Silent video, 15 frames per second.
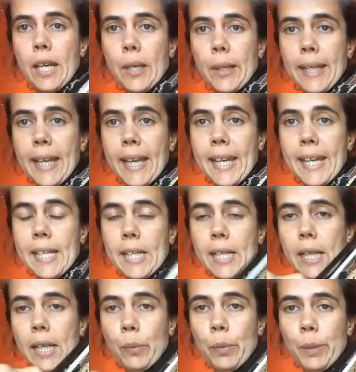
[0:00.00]
Okay,
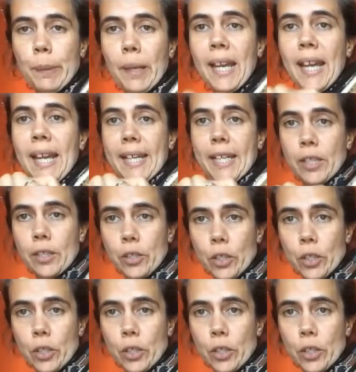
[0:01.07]
and we play.